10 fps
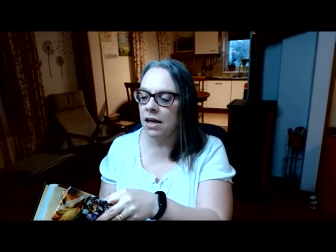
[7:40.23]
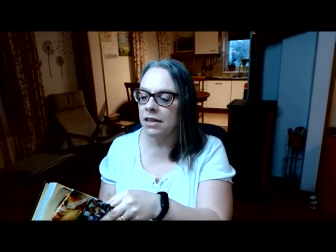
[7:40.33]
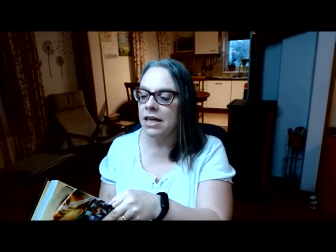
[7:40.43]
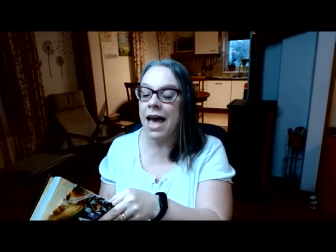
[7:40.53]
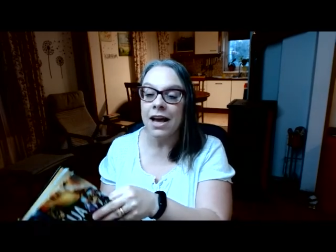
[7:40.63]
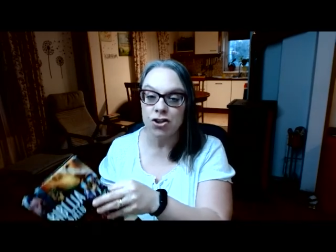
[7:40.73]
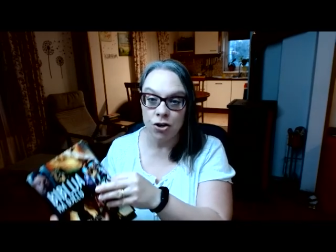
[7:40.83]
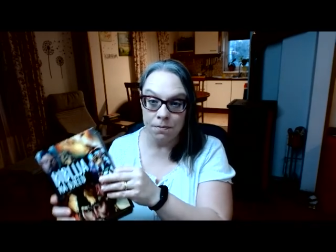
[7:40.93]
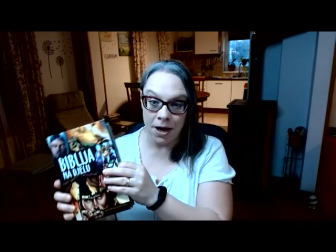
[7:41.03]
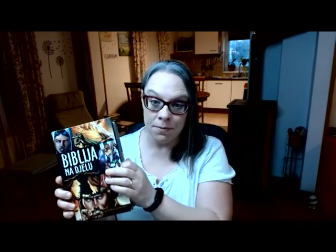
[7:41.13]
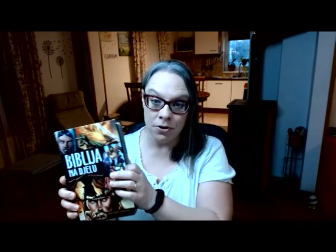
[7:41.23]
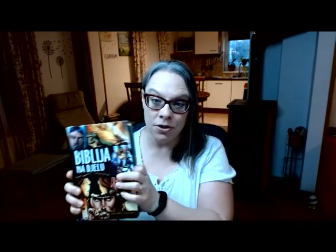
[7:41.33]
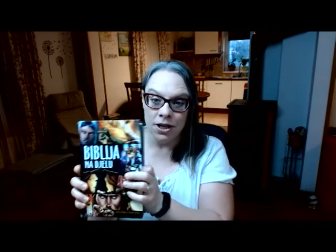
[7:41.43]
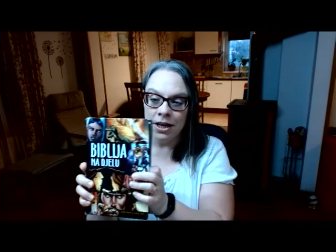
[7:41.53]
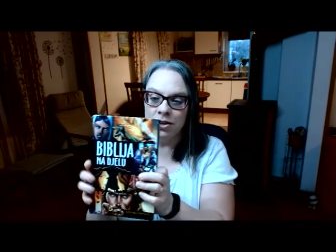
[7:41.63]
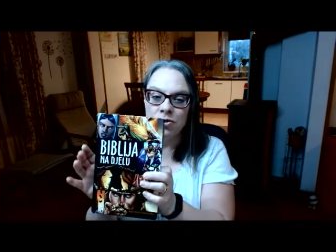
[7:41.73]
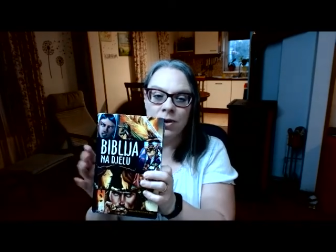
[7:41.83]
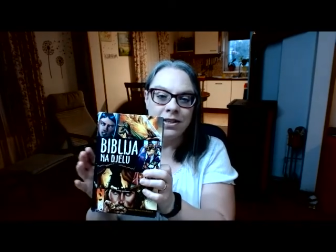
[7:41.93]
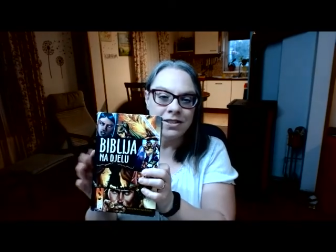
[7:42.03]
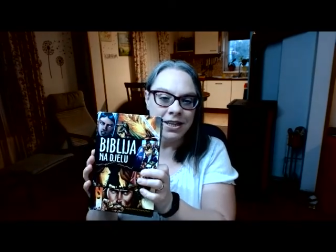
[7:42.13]
the Action Bible
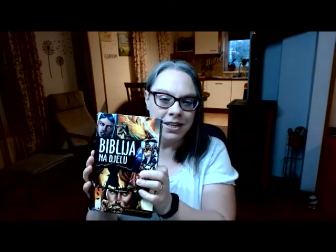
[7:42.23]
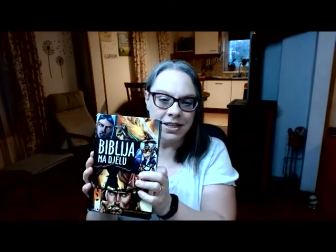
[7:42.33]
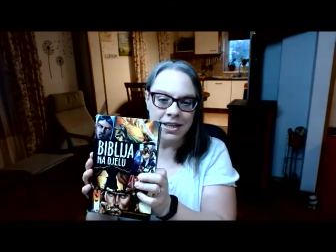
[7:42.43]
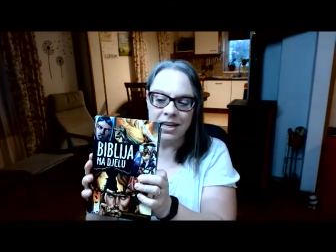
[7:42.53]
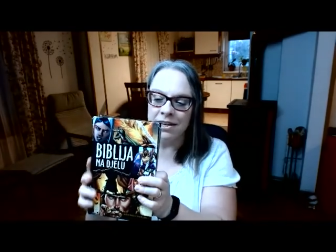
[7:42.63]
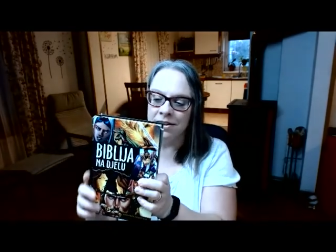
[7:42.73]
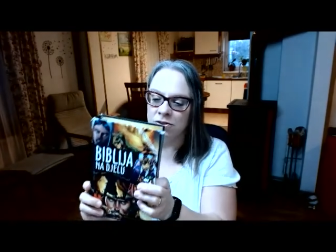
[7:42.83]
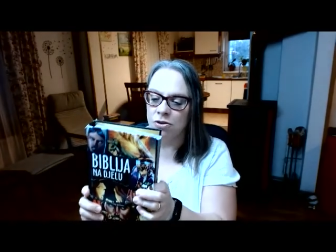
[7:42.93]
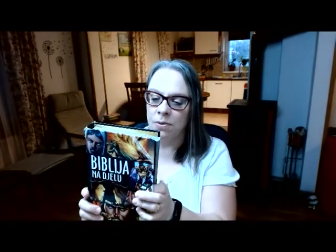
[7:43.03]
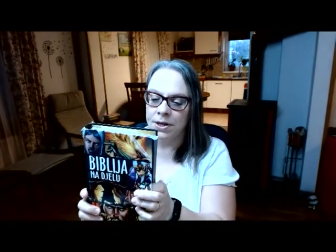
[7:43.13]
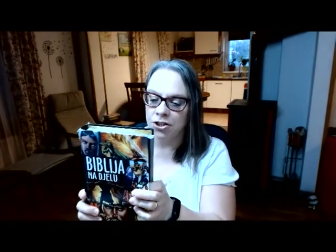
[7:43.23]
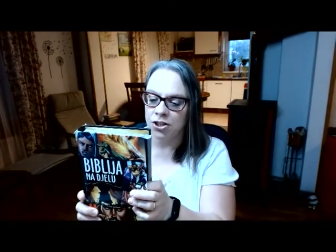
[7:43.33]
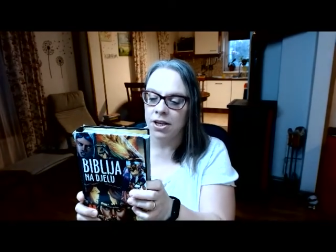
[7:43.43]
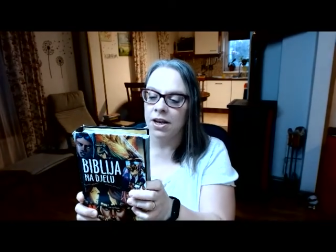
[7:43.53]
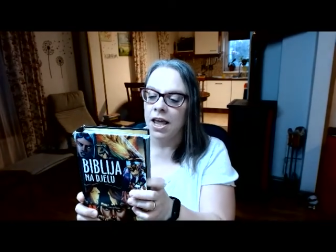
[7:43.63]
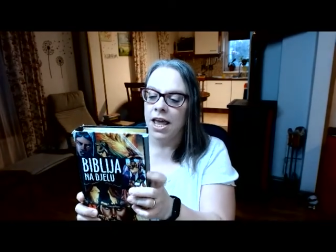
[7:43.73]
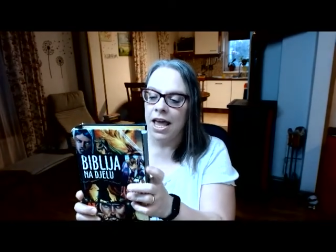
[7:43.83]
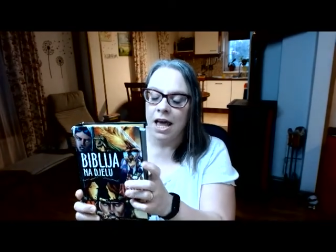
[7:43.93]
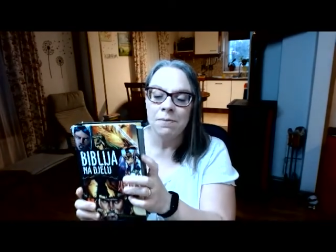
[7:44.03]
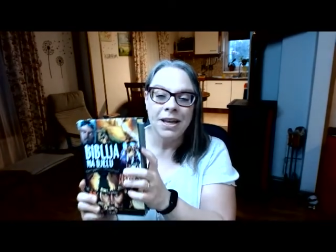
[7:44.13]
translated in Croatian.
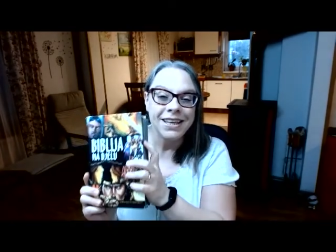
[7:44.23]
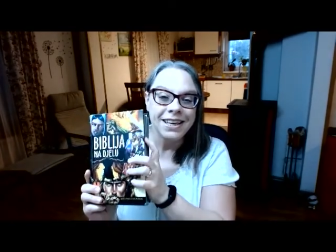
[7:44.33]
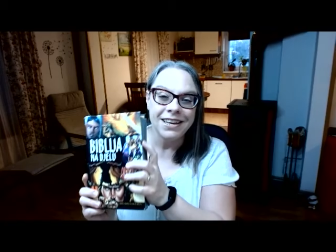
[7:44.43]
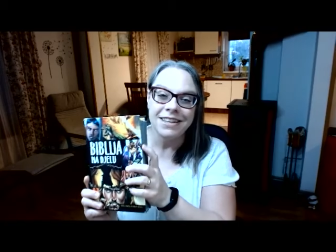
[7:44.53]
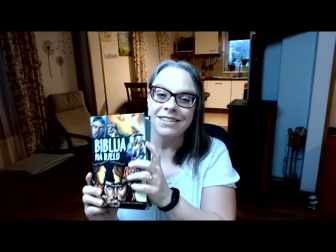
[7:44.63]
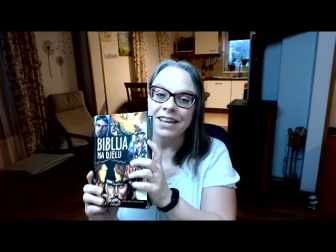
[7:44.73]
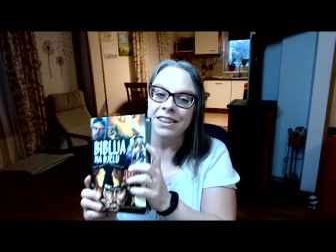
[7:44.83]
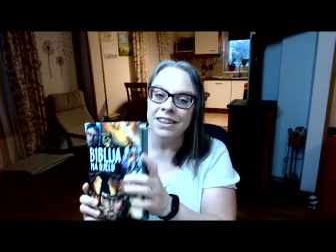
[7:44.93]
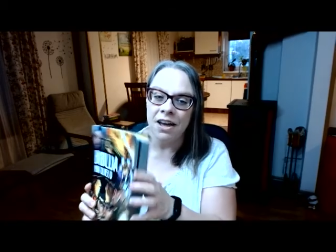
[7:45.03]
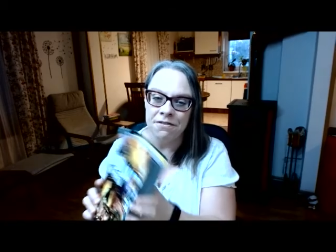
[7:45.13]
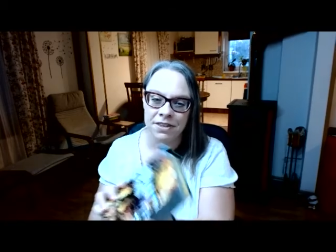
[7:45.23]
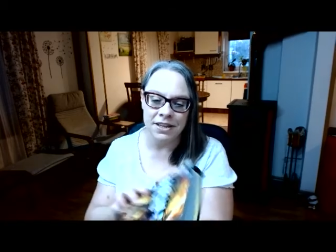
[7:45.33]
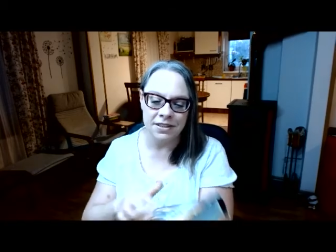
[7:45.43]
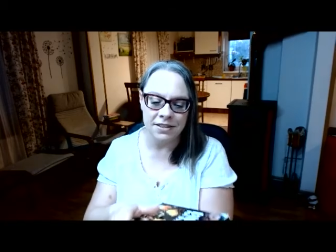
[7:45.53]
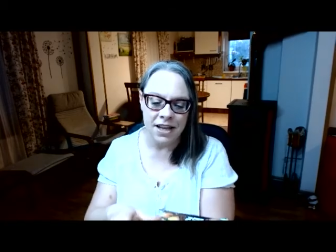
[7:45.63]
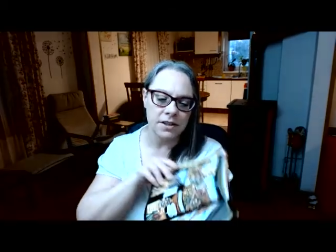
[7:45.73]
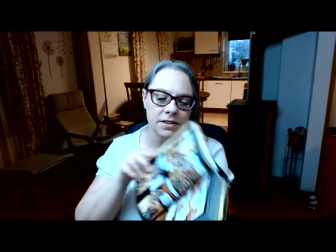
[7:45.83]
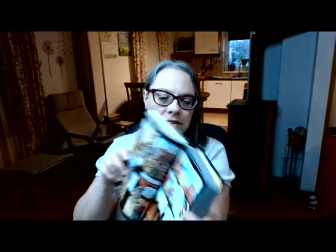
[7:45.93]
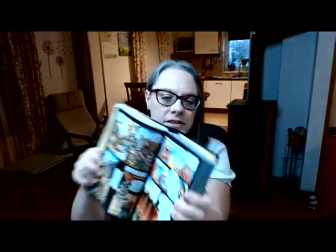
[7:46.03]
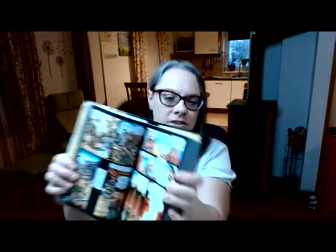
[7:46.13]
And my kids love this.
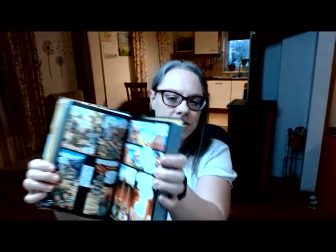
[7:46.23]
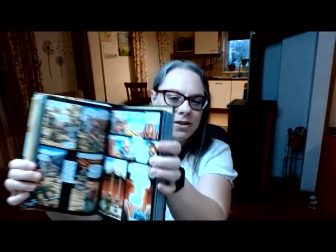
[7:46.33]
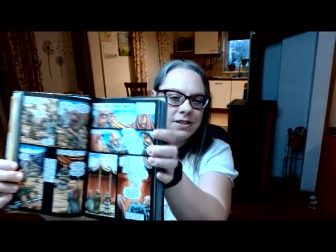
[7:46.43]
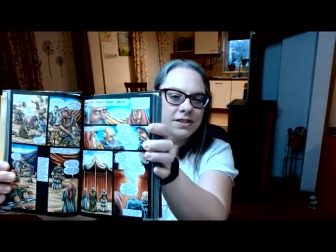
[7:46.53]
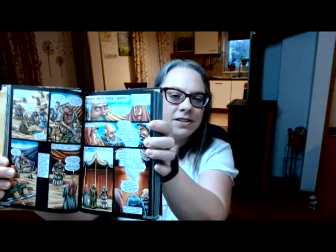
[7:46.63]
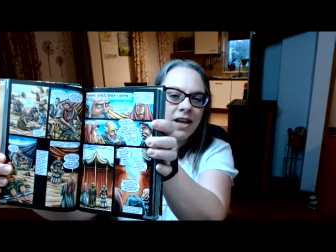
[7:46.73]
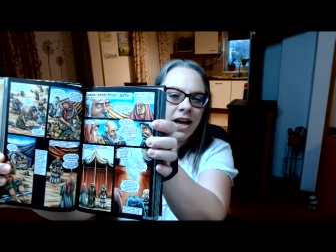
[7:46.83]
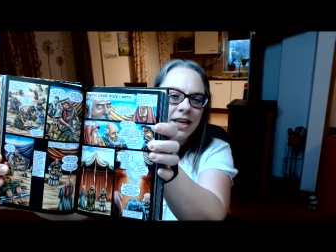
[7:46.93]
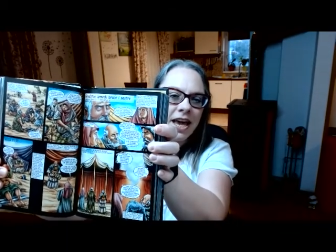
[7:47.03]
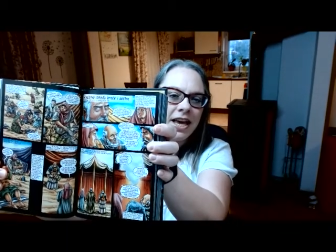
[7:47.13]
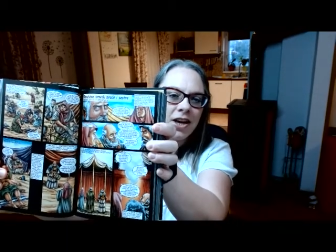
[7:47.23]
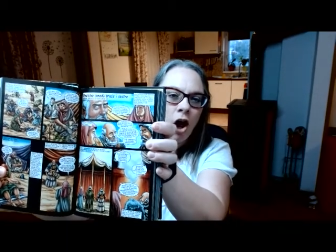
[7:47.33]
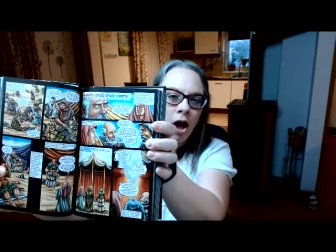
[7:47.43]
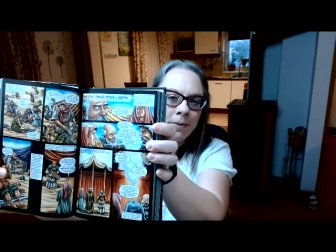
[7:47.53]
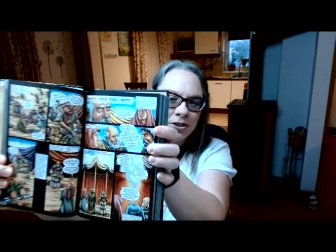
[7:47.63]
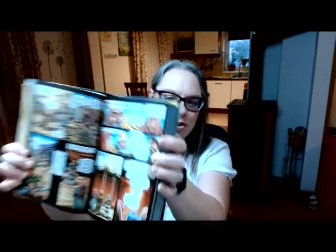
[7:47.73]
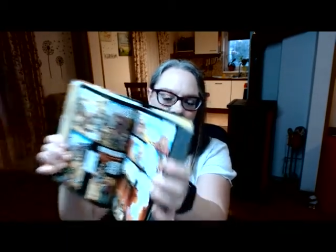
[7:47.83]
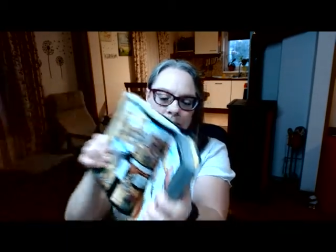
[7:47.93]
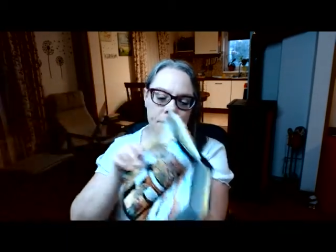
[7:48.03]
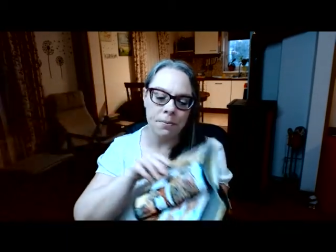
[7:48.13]
This is so this is like a comic
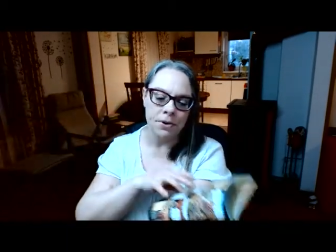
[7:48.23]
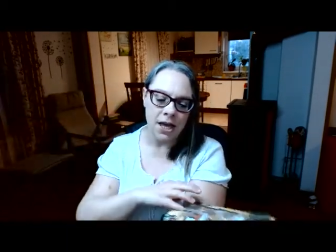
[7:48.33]
strip.